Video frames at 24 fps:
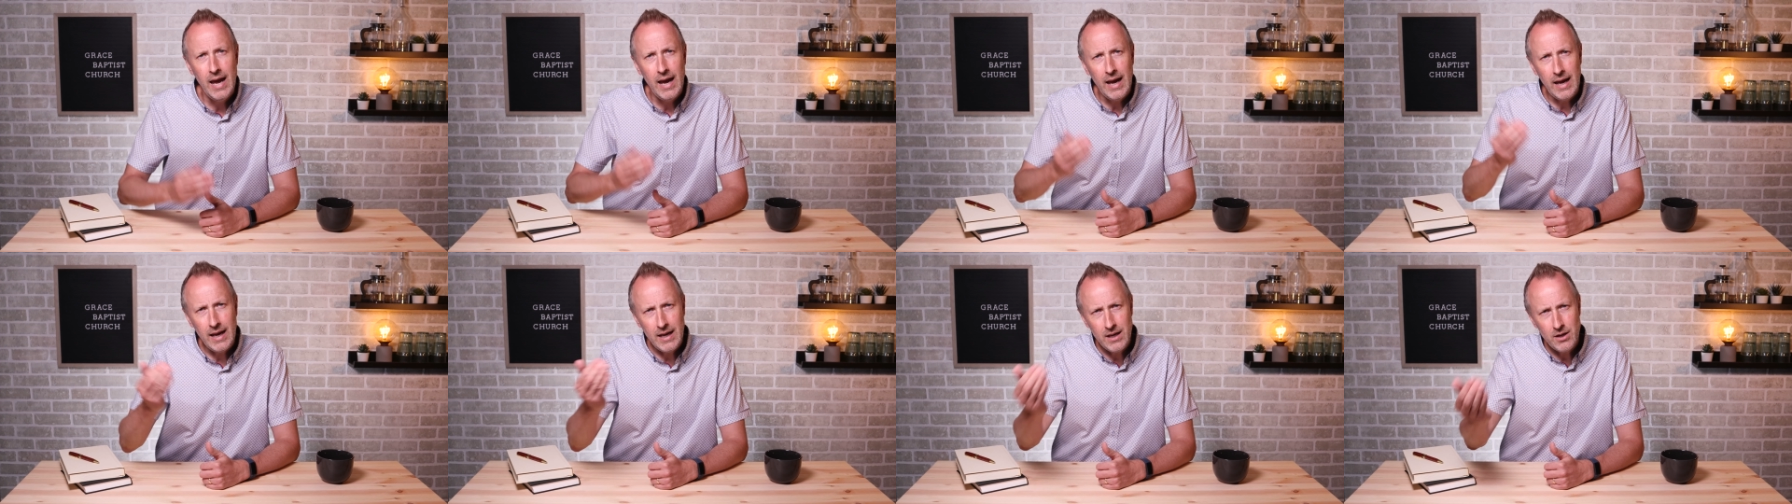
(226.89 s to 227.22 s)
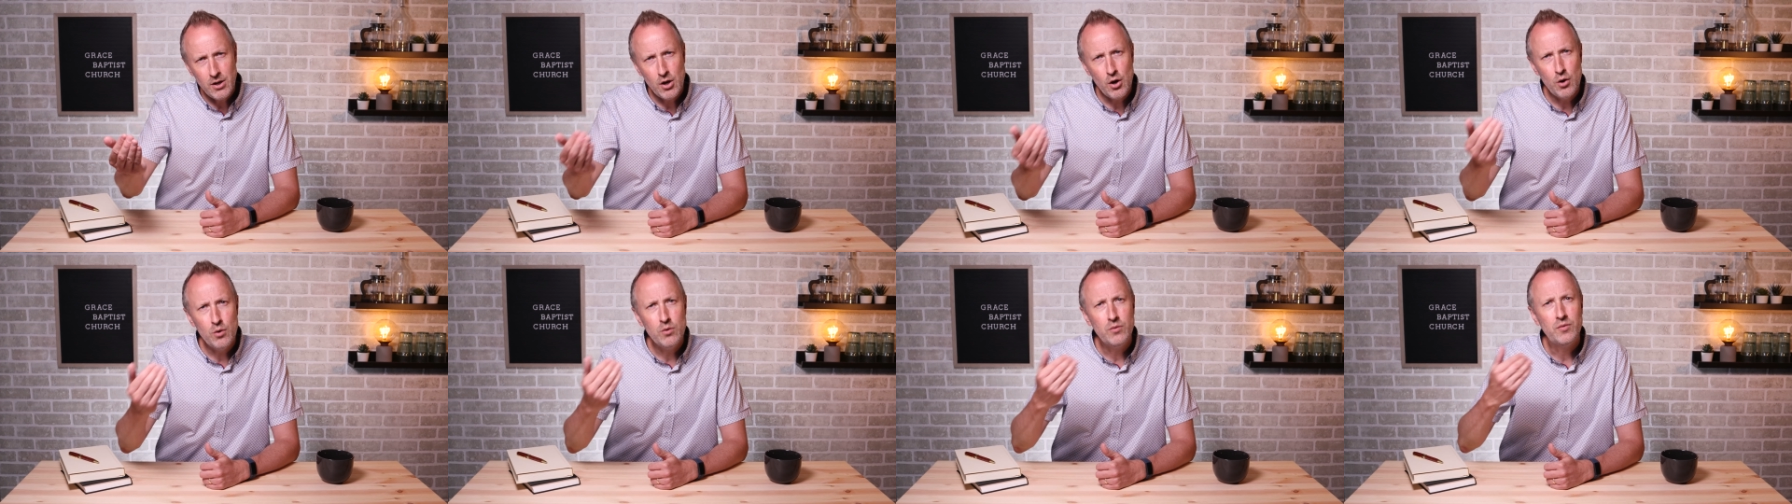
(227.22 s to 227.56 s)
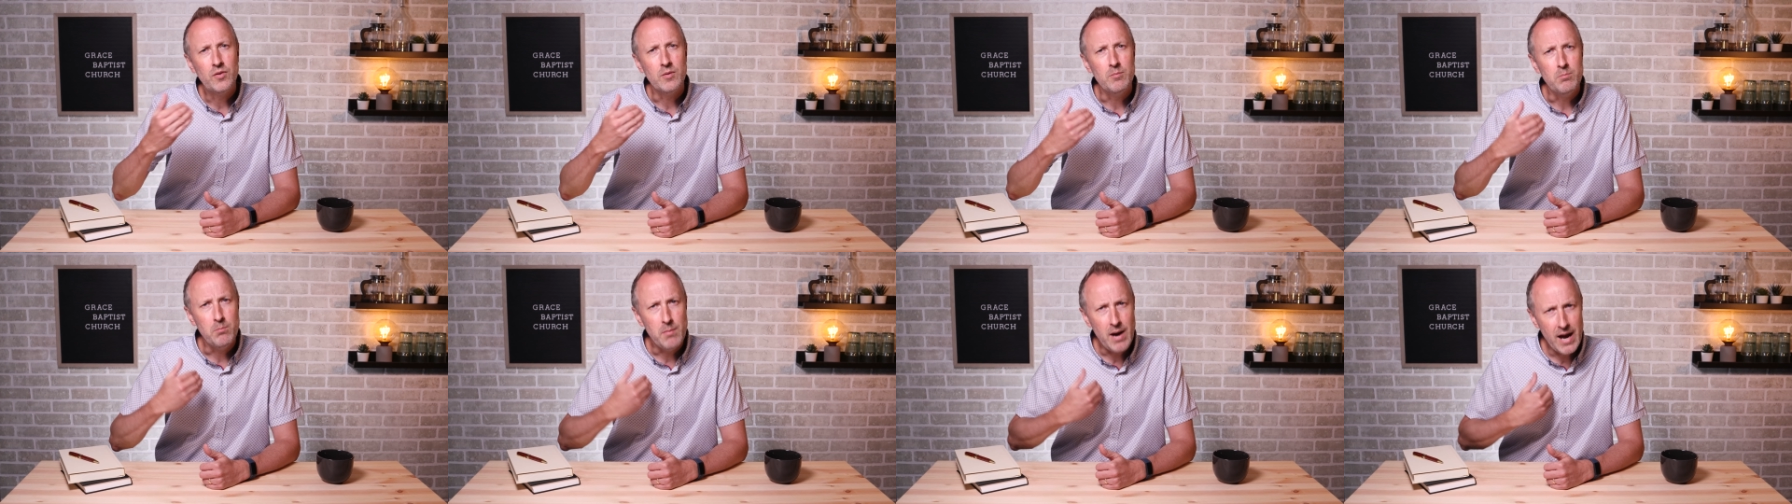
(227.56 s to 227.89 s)
He
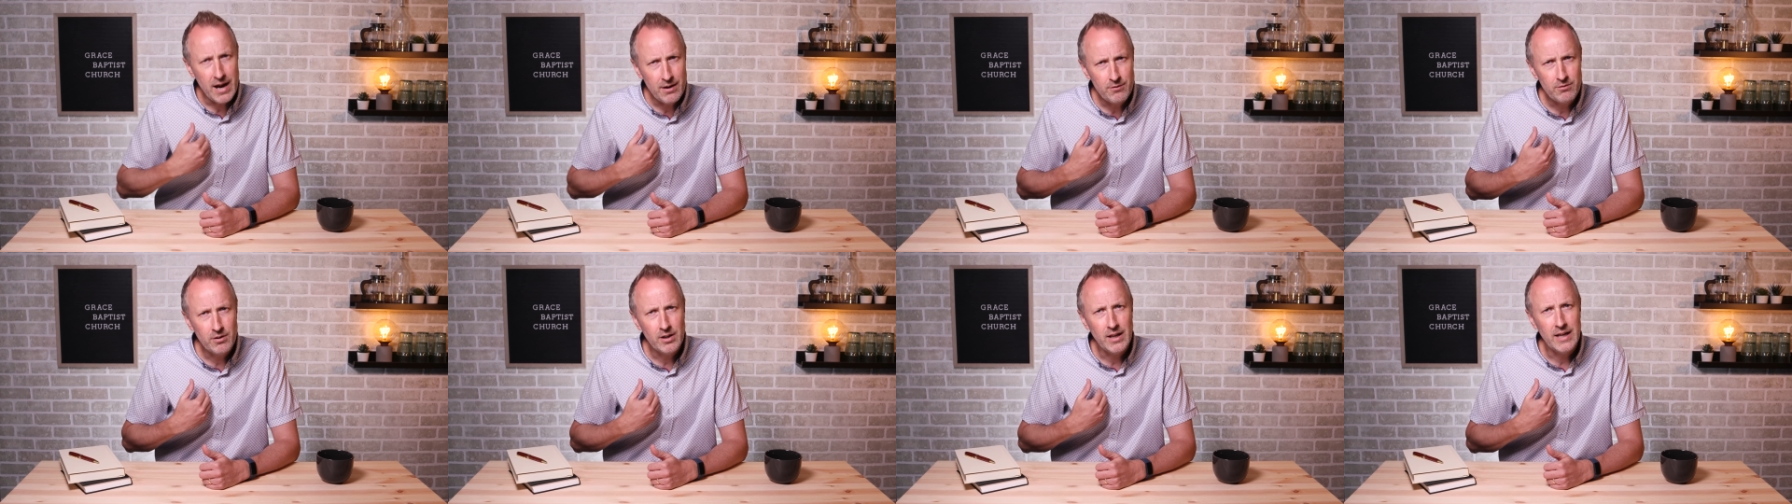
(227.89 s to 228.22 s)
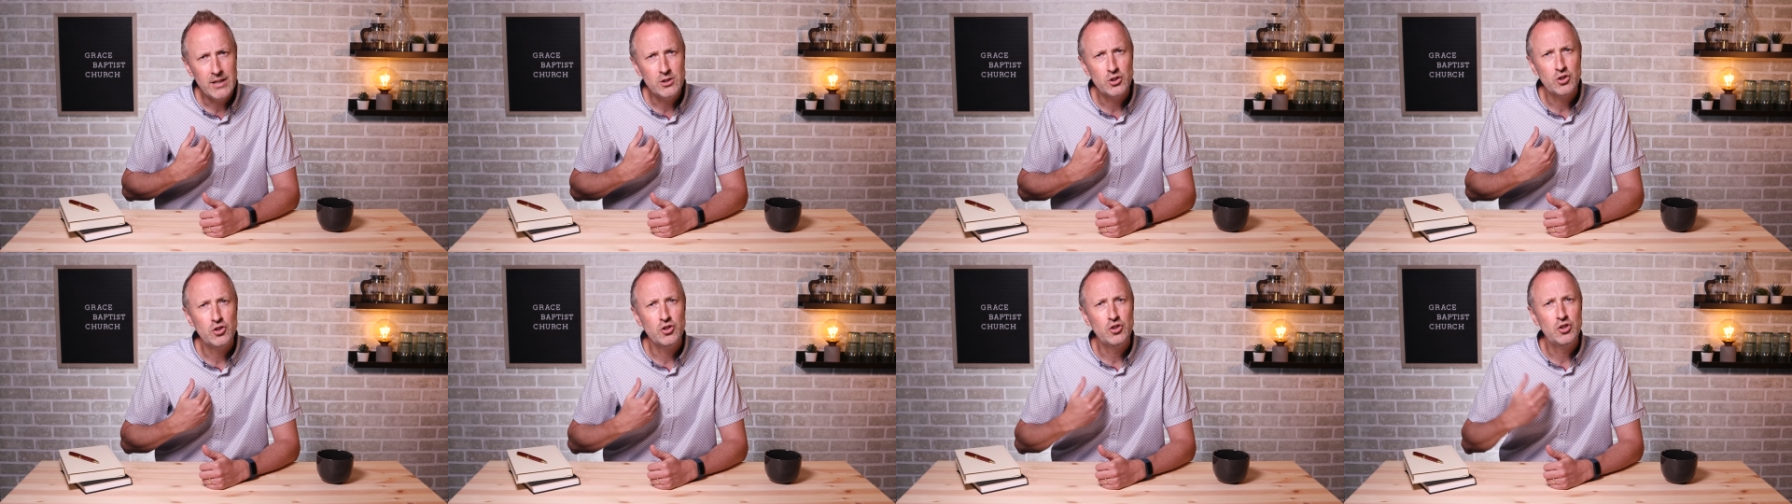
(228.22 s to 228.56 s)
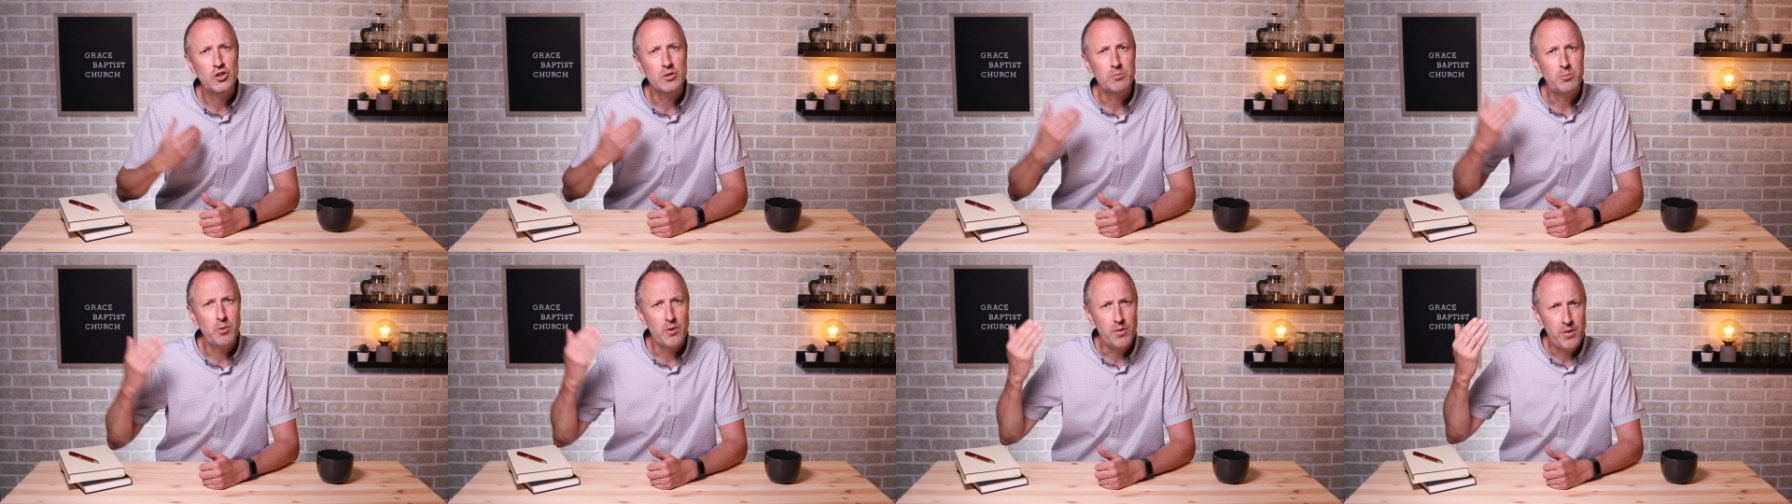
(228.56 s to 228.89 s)
knows that my
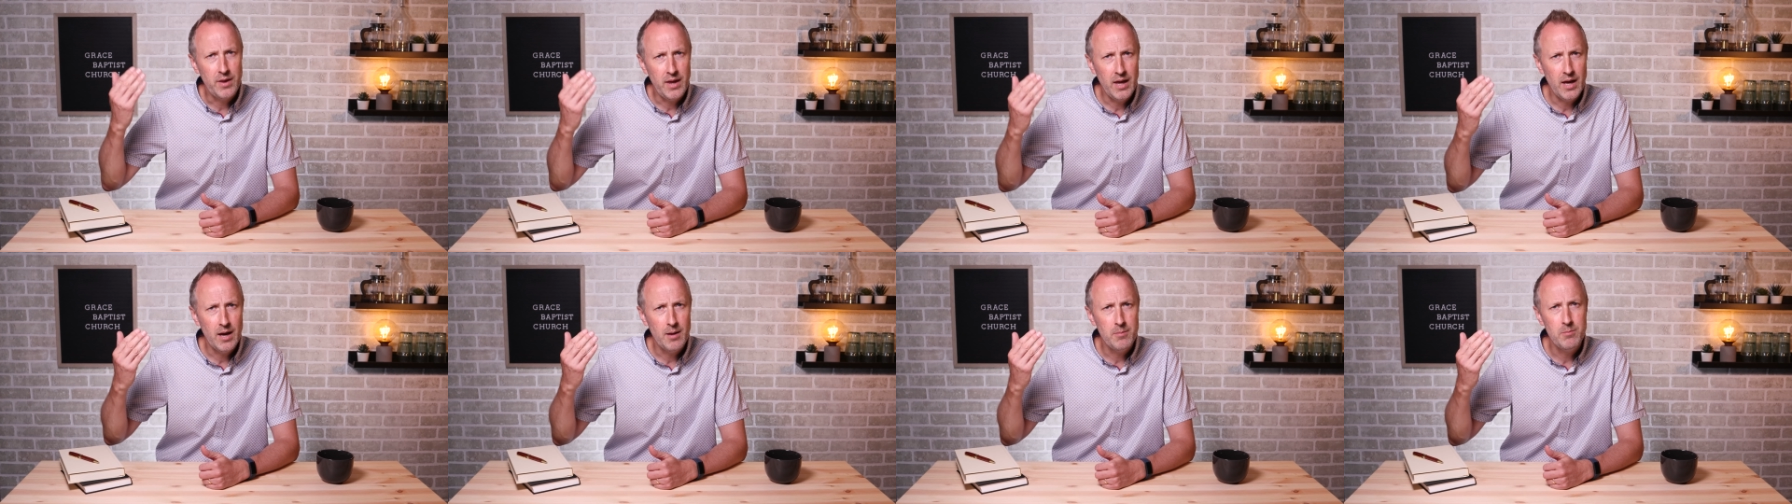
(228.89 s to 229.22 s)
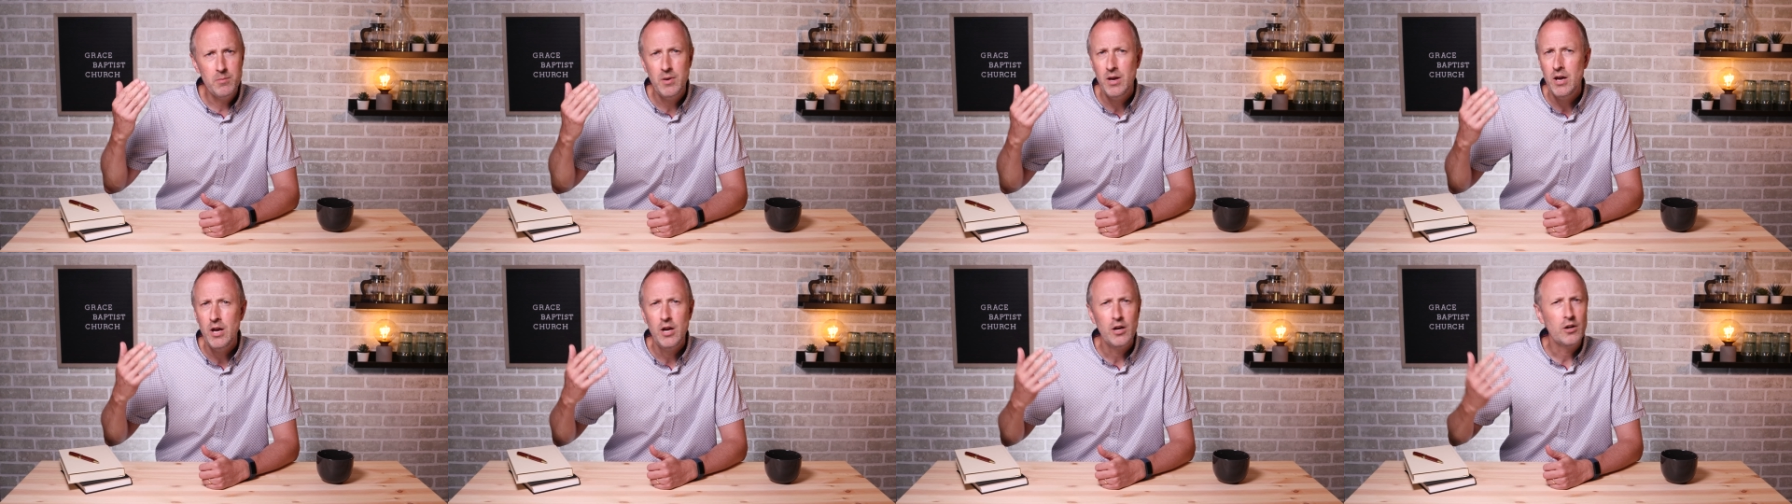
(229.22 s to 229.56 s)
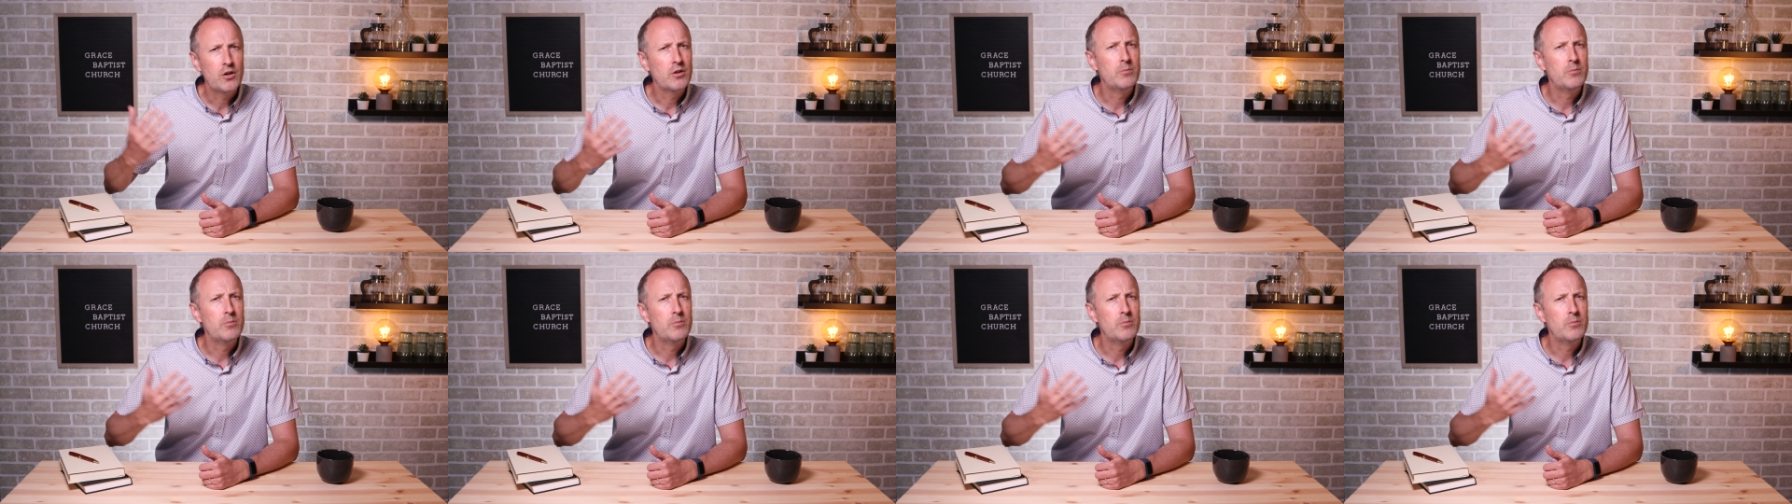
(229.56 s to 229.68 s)
relationship with him